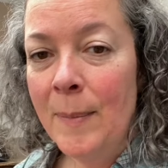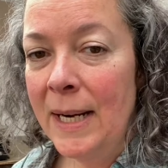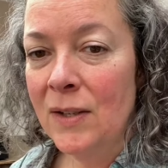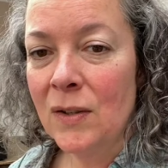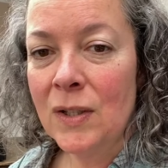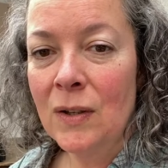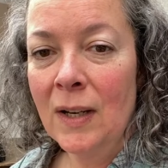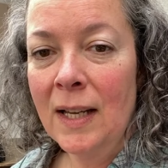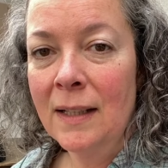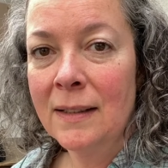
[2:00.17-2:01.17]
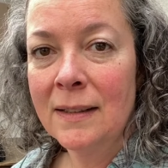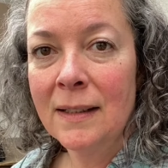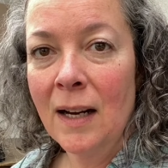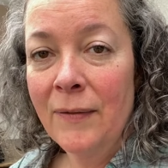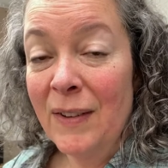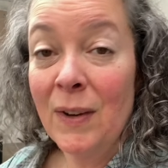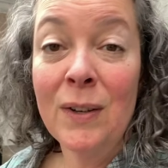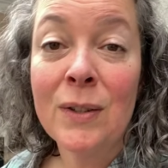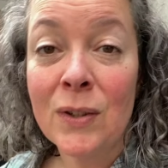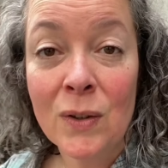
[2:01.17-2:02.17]
made a dog's collar. I've never
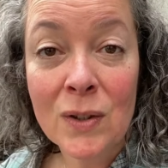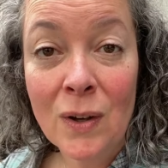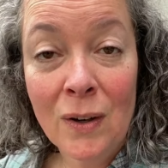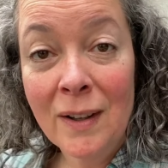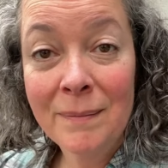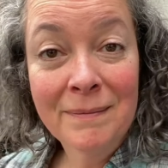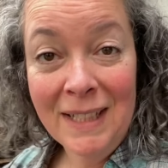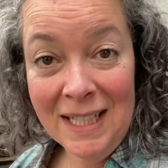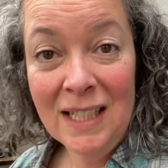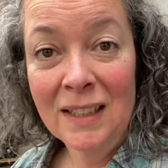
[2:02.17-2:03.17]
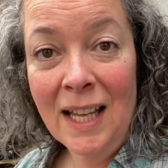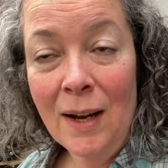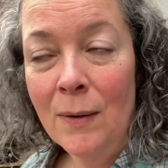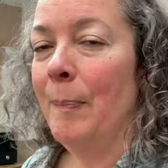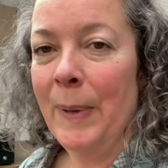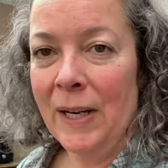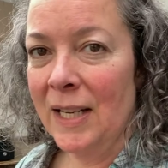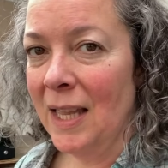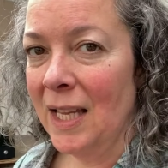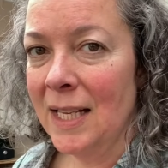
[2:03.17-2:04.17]
owned a dog's collar until now, but I
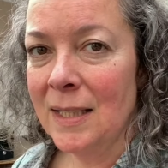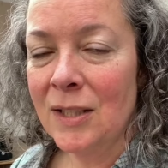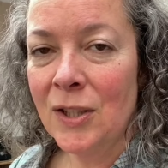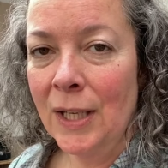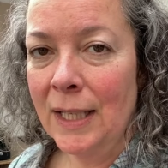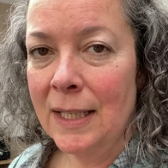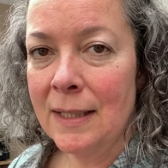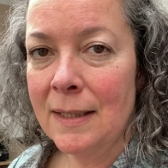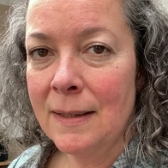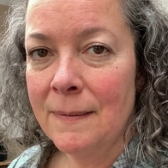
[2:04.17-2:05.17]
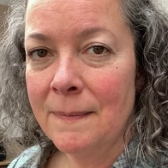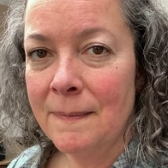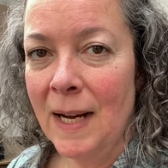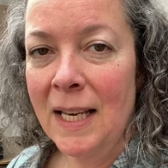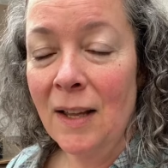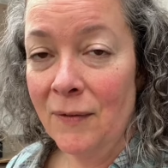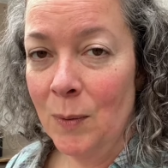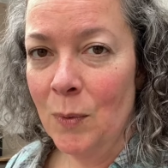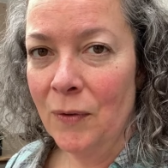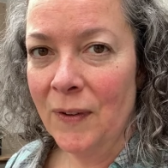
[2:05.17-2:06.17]
think it's genius. I love you
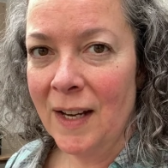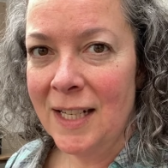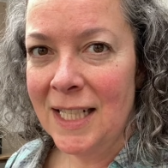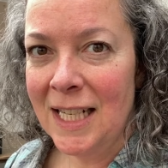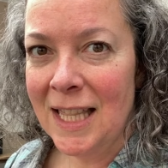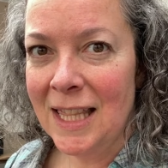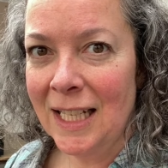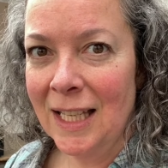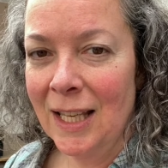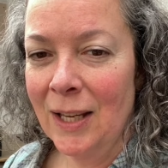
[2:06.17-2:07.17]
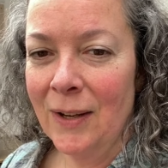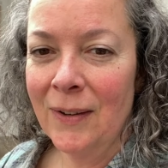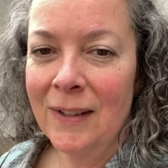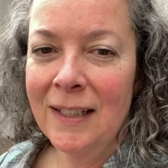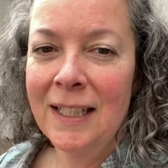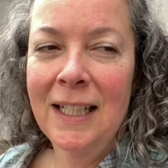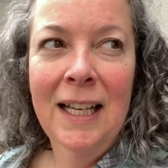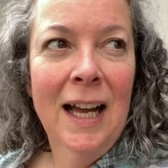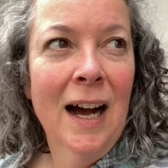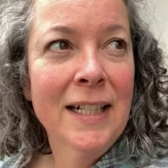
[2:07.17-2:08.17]
all for that idea. Thank you.
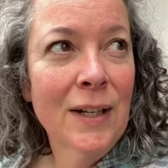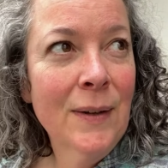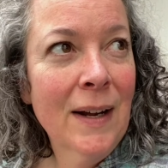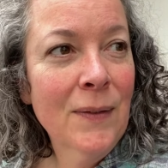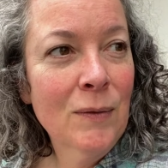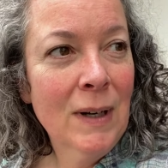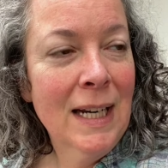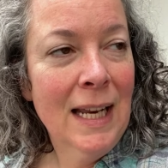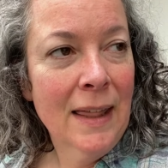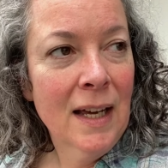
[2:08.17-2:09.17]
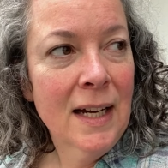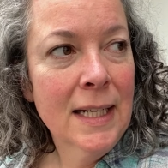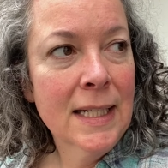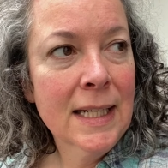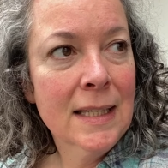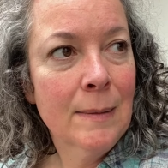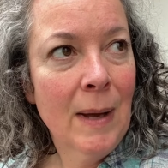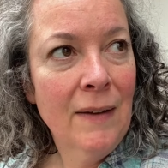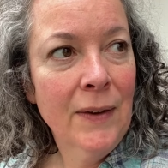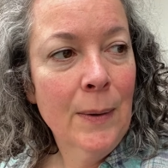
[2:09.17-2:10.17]
I don't have the right leather. I need to get some
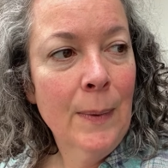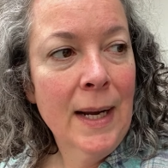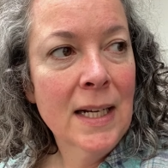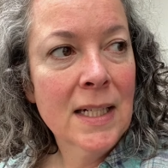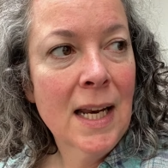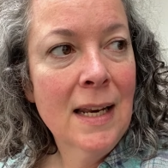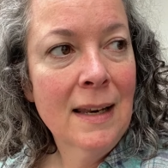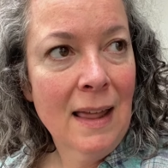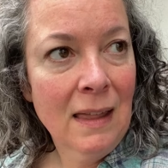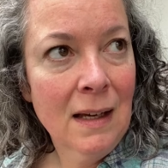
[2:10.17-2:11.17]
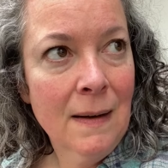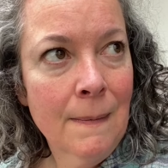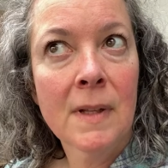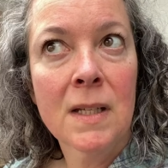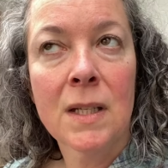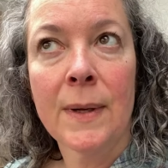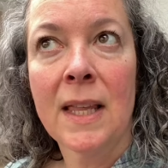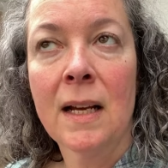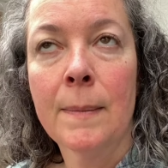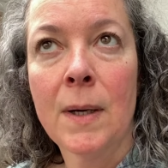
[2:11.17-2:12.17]
heavier weight leather. So I
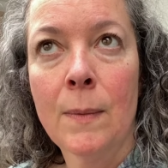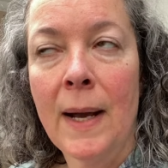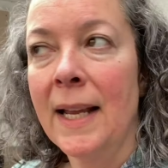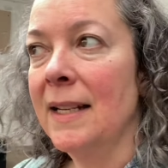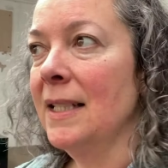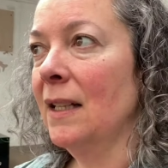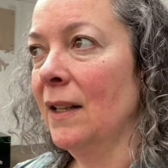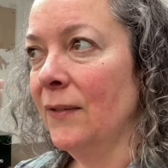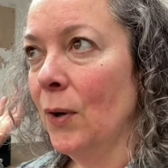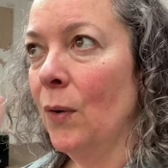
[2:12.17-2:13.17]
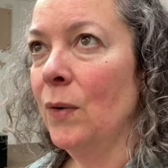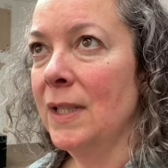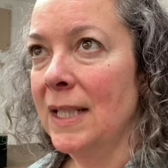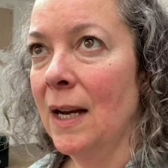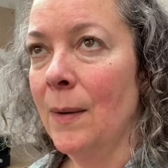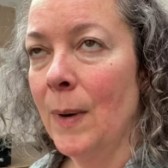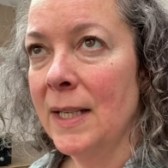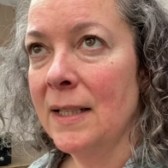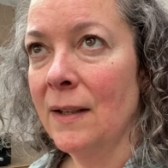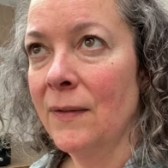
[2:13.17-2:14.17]
think I'm going to wait until I've got all the DIY
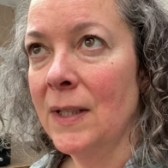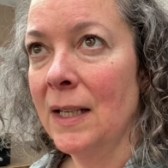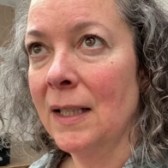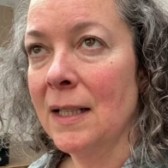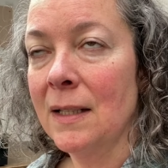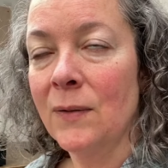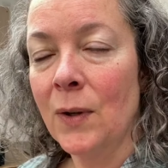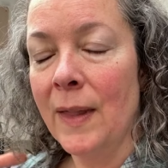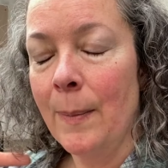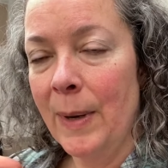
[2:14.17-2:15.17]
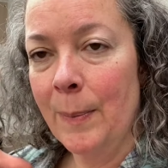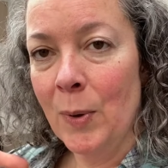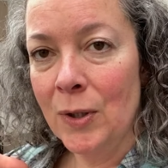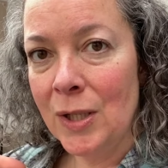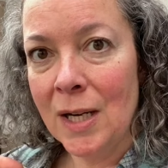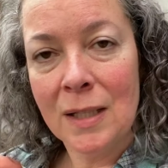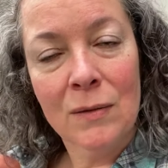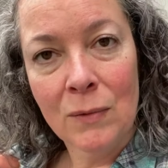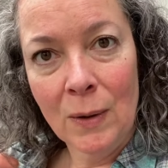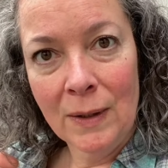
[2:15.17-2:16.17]
stuff done, because I've got that many projects
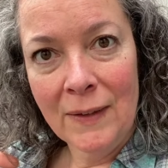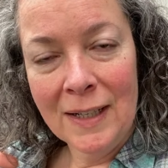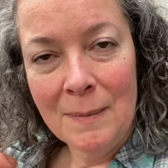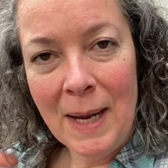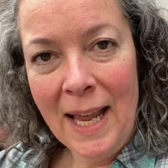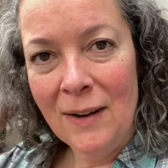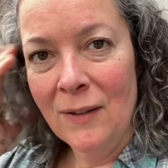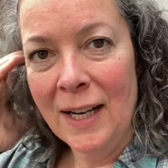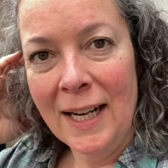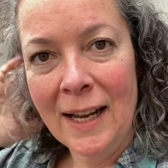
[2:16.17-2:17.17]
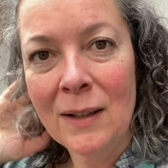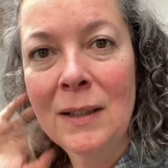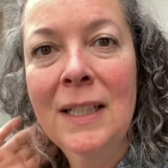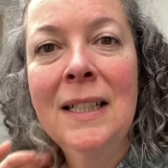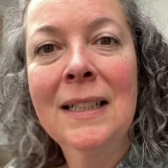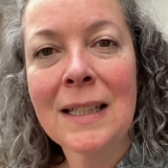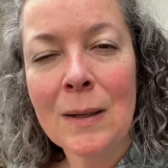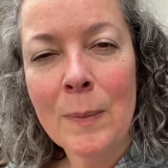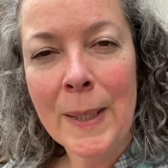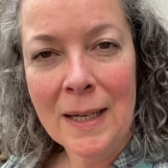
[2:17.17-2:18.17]
rolling around in my head right now that it
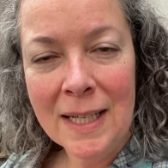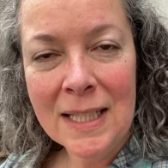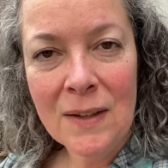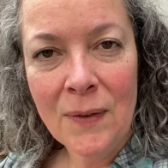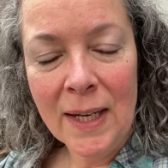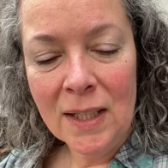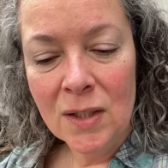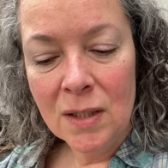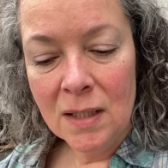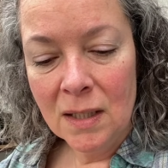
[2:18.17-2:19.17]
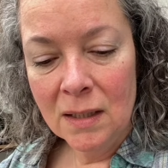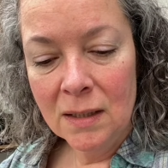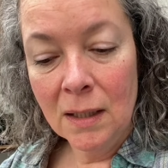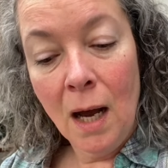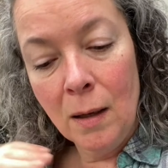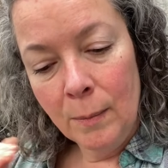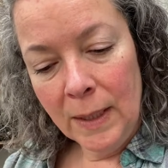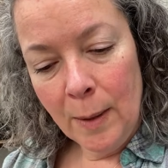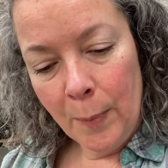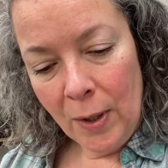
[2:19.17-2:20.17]
would be nice if I could just
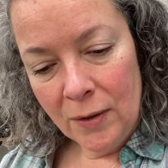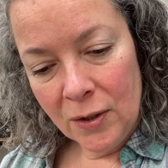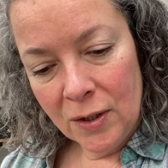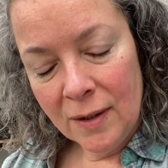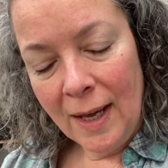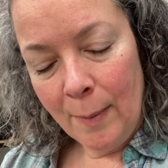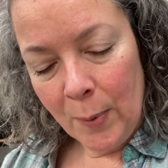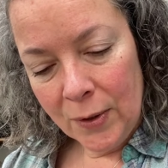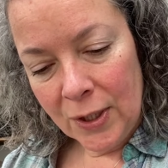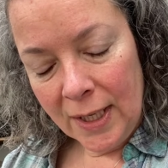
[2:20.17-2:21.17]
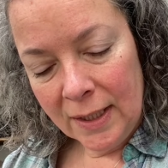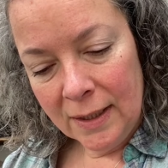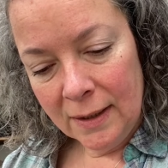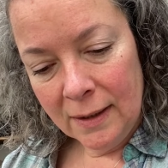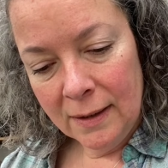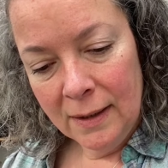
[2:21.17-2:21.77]
calmly approach that project and